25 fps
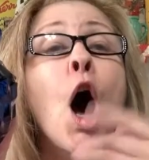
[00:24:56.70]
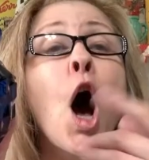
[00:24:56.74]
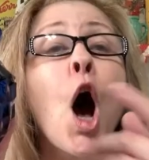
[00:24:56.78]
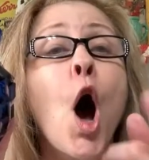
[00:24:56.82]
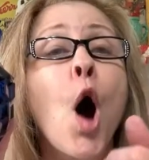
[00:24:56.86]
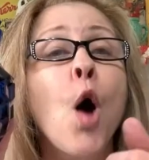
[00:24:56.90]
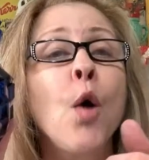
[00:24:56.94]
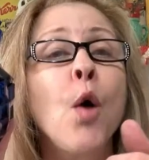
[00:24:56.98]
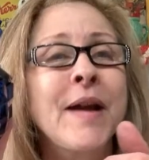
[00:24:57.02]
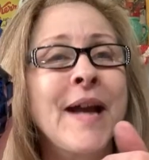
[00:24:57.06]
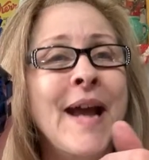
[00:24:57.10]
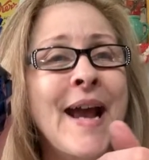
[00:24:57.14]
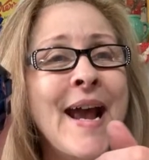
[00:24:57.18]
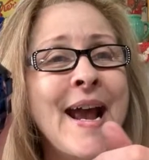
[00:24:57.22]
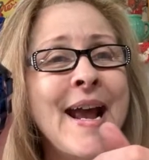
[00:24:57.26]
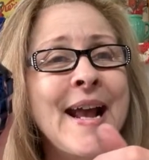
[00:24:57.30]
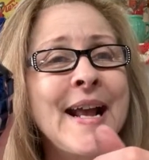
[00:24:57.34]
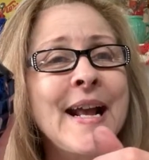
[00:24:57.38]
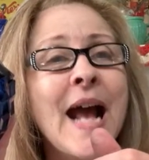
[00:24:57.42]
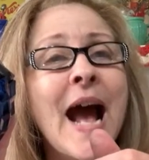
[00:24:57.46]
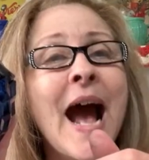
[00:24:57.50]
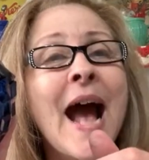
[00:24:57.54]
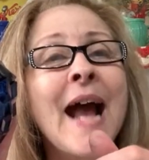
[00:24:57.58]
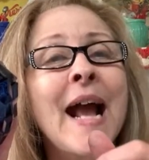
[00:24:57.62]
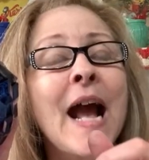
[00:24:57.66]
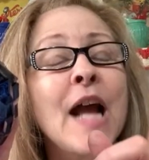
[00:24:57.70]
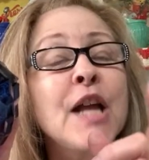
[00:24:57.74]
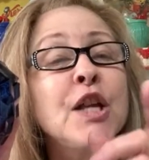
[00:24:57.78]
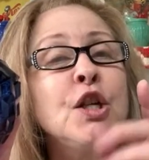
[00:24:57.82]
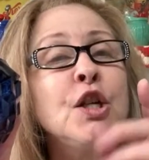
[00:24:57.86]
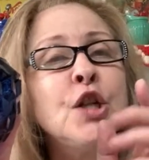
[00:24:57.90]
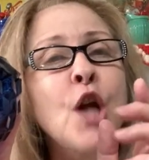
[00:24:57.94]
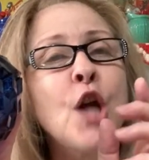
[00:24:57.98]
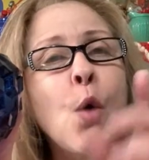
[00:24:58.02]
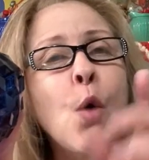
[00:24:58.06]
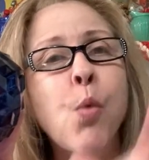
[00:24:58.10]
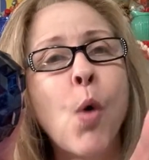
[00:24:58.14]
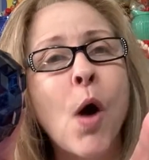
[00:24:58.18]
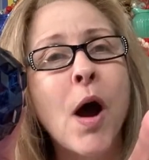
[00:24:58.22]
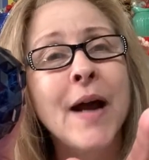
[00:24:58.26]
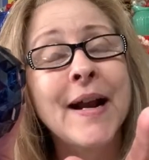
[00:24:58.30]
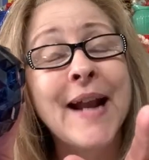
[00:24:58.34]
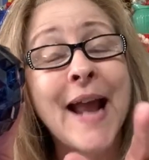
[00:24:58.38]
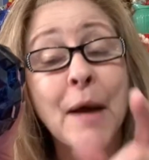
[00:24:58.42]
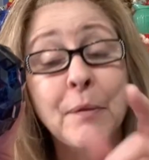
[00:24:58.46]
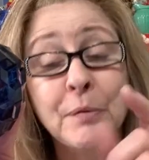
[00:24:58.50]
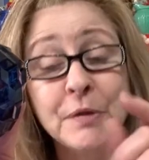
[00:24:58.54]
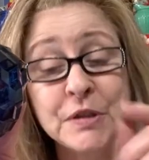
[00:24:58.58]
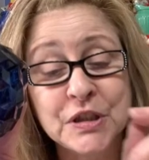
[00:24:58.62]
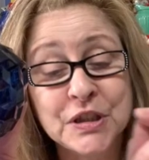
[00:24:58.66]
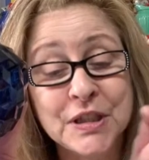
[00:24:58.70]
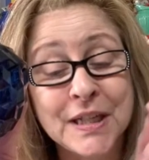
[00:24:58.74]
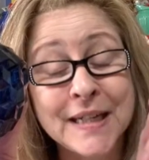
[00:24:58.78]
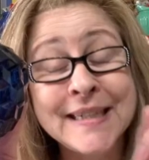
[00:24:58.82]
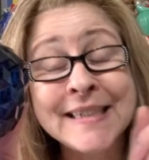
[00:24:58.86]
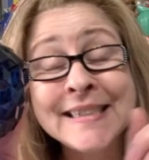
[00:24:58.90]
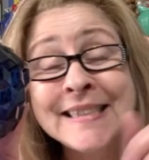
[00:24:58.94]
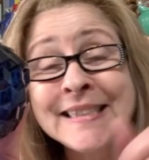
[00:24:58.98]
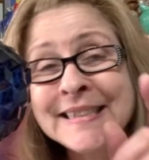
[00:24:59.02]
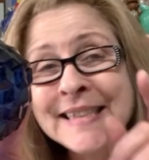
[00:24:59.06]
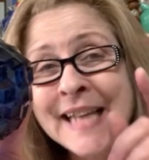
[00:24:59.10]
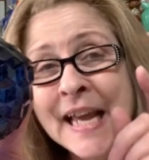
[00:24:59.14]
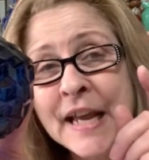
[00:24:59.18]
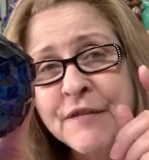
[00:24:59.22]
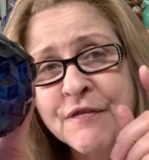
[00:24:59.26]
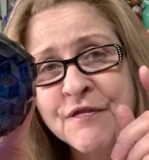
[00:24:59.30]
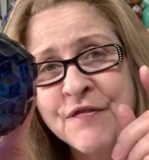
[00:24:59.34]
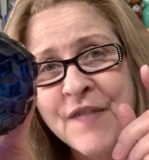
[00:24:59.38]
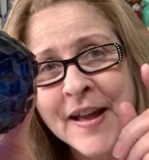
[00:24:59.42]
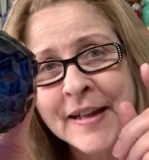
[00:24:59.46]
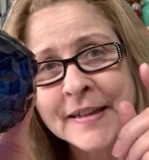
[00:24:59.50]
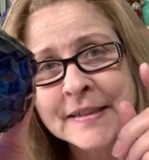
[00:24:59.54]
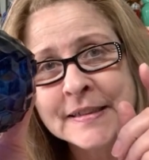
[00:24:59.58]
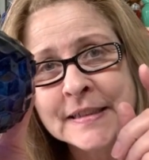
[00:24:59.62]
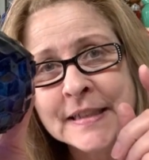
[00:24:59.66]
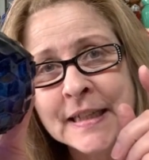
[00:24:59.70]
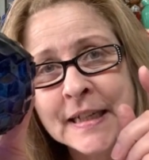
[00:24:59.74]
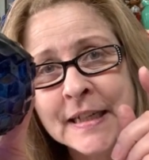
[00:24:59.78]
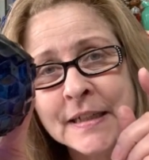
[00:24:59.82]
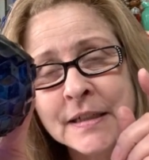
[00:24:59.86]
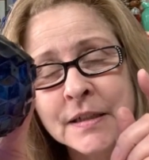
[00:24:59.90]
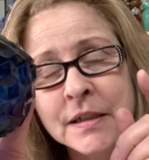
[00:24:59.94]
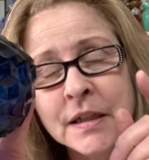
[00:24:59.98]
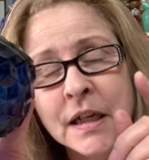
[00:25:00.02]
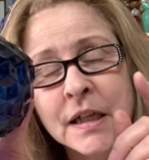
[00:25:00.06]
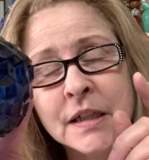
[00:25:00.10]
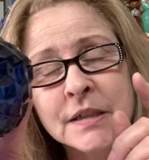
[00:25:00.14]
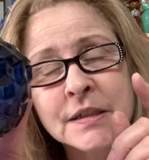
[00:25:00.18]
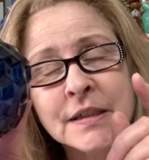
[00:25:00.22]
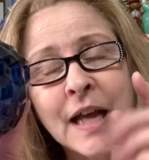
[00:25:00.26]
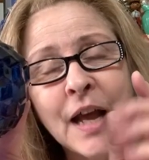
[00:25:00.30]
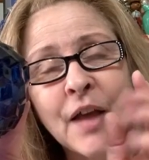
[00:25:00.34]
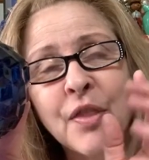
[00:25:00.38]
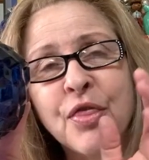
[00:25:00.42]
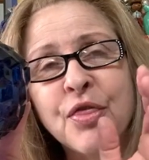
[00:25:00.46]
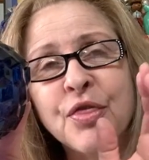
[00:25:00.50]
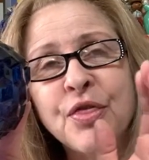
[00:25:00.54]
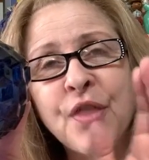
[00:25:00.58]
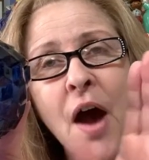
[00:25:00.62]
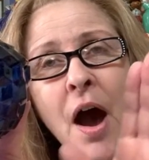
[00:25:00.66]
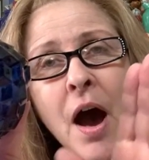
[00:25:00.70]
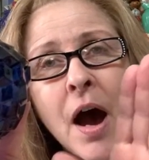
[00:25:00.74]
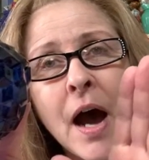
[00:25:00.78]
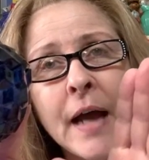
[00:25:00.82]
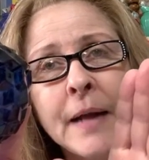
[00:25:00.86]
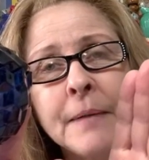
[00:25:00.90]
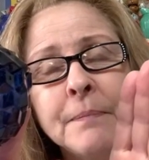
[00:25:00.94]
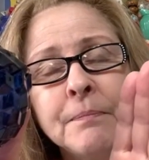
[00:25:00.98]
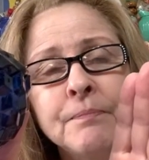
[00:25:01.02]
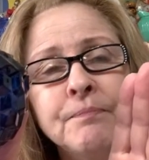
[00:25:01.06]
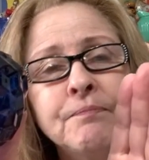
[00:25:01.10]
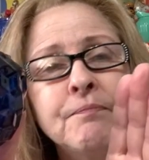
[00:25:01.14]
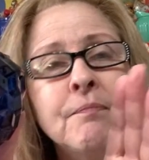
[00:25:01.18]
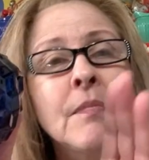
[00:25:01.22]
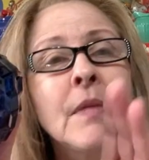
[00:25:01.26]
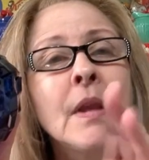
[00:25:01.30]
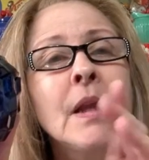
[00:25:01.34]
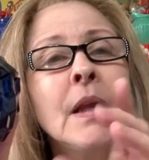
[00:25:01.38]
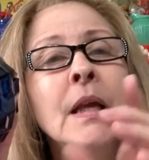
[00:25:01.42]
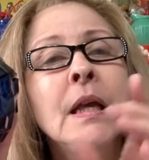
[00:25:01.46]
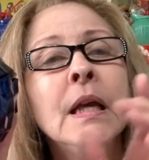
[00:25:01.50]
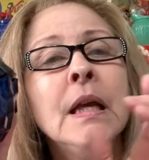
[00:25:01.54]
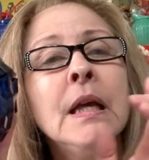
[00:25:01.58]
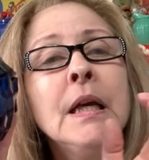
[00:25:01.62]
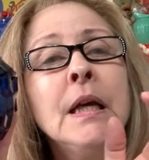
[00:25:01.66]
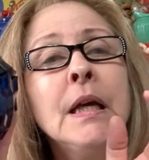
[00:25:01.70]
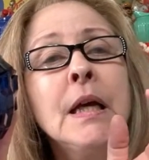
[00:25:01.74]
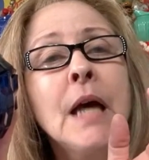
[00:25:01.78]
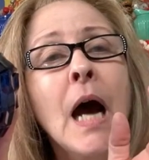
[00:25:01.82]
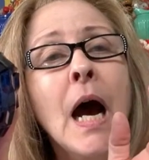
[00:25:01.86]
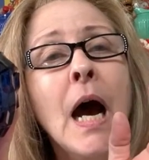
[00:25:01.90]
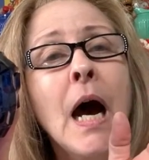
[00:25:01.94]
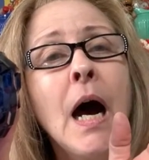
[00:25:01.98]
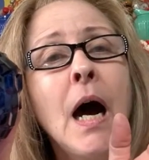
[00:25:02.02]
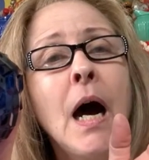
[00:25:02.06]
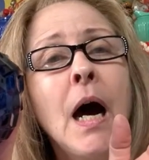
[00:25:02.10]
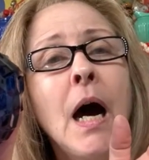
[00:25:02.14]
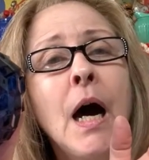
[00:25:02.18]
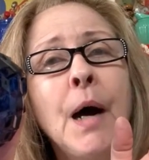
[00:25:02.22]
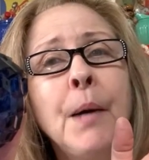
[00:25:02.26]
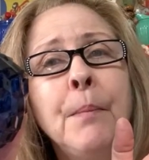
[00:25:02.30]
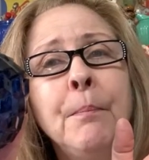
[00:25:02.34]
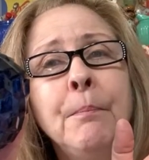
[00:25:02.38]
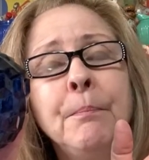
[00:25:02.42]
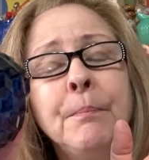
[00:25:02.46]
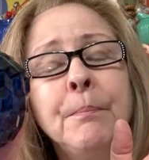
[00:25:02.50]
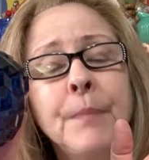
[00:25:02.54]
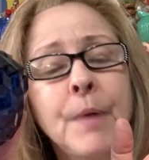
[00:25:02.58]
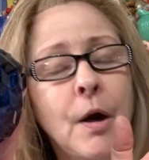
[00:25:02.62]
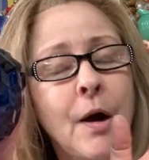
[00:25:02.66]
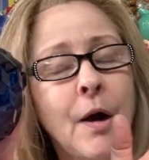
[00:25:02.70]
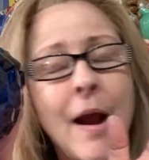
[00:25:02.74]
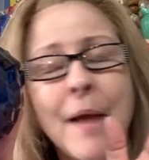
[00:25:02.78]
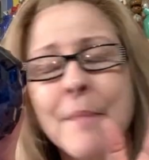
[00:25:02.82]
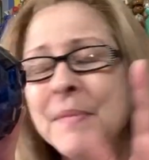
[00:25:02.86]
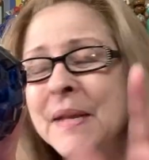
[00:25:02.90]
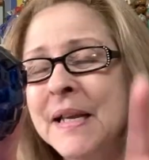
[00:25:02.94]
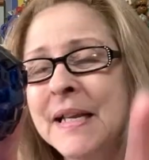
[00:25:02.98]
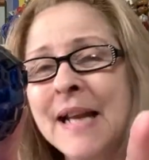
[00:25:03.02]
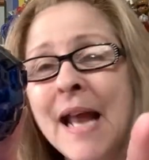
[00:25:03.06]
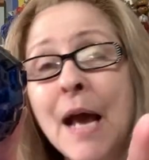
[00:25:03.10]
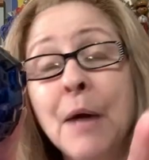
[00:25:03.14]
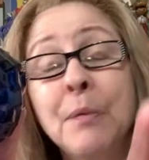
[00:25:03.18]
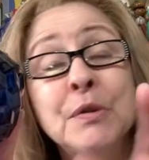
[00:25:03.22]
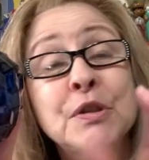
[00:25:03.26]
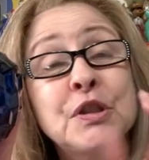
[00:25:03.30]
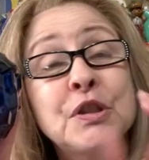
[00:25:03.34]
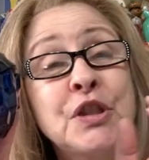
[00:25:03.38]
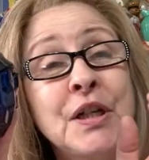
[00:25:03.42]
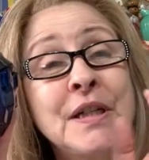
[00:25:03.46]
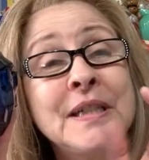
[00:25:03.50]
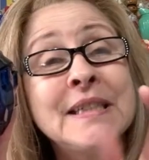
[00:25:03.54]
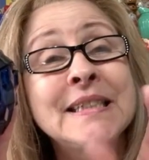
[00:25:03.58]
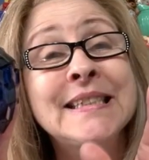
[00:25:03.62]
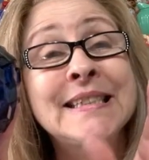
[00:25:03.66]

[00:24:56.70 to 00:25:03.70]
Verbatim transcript: Okay, I you know what? I was gonna say Fenton because I thought um, or I mean, I was gonna